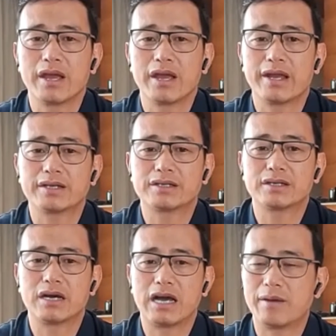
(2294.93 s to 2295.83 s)
And
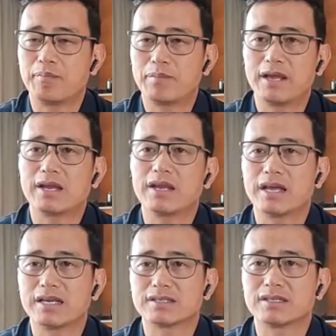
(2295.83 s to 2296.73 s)
I played
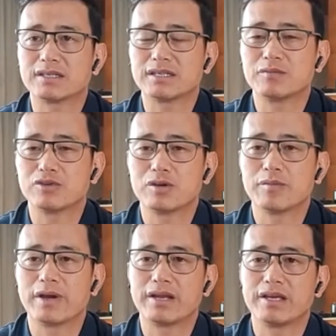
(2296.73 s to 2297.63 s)
in national team
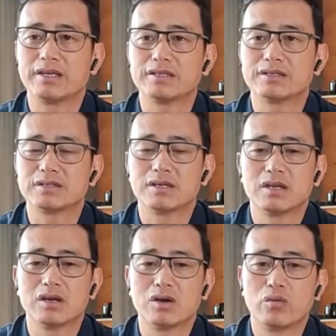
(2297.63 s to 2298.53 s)
during my days
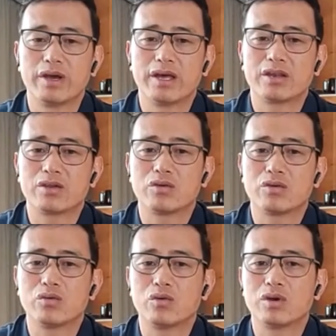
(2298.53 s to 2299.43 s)
where
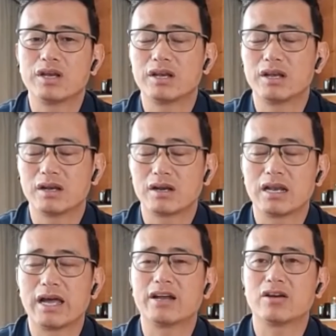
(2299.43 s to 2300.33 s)
you only
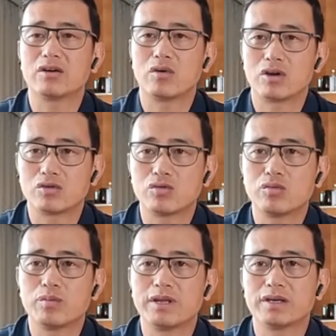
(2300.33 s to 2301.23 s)
relied on one or
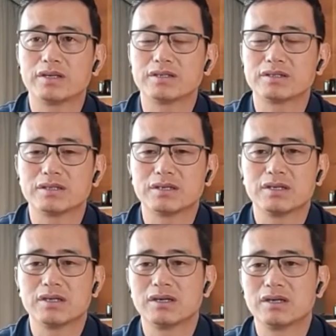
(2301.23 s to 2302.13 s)
two players.
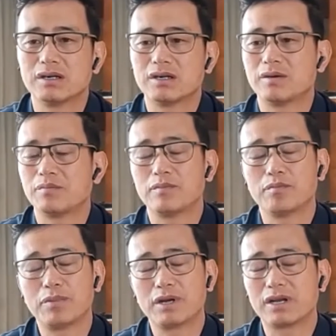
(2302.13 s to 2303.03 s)

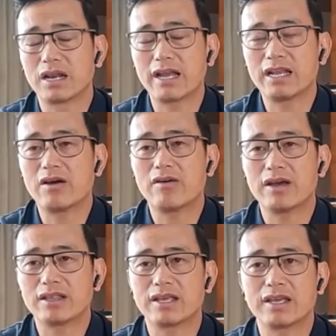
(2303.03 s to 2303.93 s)
But right now,
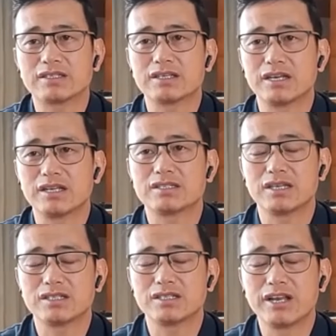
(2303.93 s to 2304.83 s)
I think
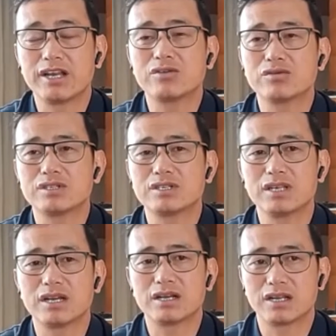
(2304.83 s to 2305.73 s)
it's great to see
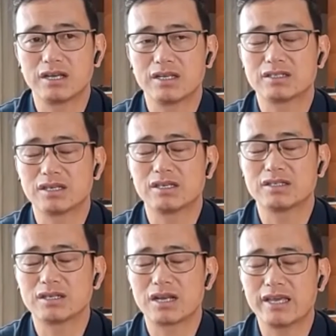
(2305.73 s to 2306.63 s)
that
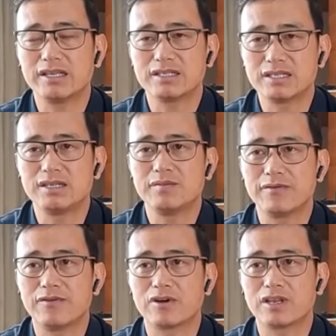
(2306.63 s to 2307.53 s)
it's a nice team
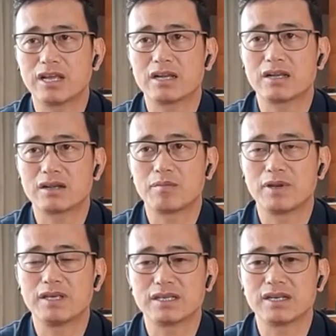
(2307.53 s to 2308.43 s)
effort that
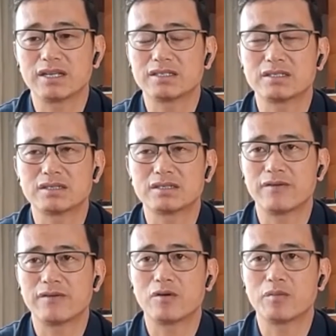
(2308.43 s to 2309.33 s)
plays, and it's
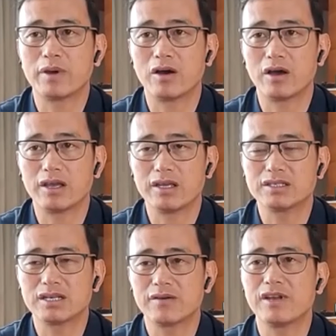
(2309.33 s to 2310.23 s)
effort by
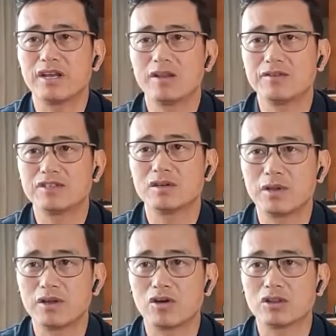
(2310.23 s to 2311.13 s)
each and every individual
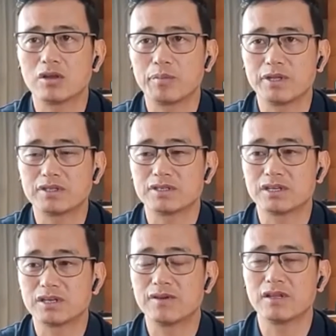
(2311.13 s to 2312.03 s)
player on the pitch,
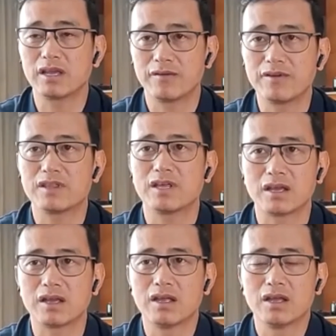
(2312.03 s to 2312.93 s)
giving
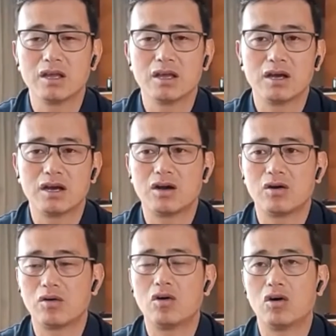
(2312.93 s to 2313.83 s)
everything
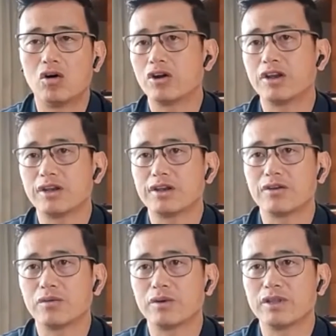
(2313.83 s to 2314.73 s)
uh, on it.
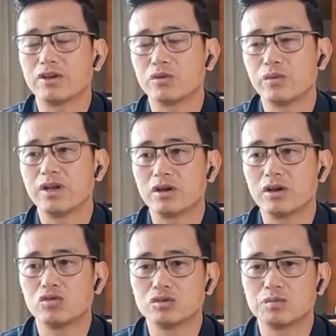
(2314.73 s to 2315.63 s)
Whether you win or
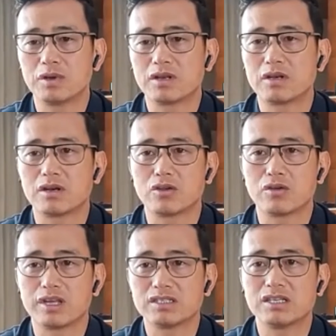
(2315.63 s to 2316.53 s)
lose, but
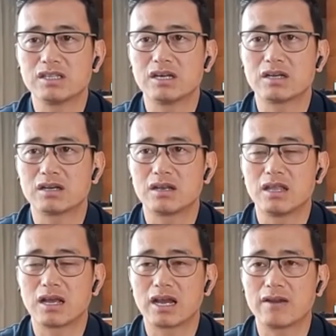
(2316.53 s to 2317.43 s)
you can see that
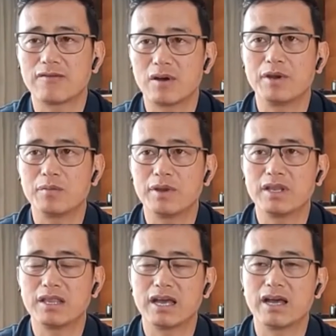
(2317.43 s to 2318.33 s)
the kind of
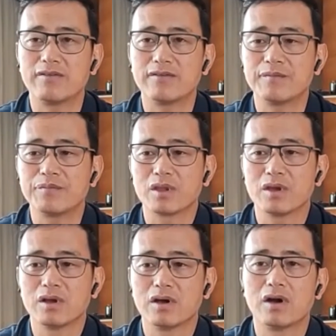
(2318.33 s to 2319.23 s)
commitment they have
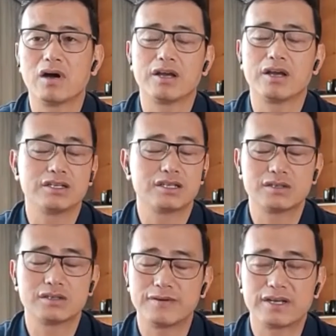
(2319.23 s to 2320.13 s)

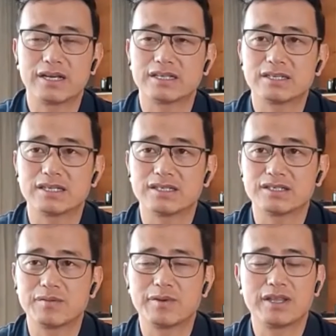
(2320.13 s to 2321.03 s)
is fantastic as
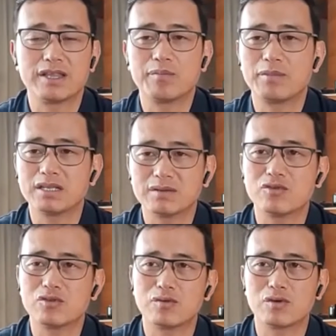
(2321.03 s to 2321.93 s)
a team, and they played
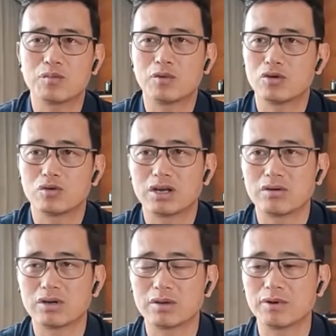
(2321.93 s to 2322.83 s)
some good football, no
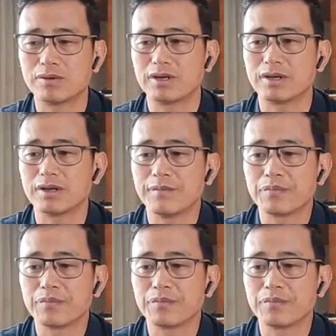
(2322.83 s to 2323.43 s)
doubt about it.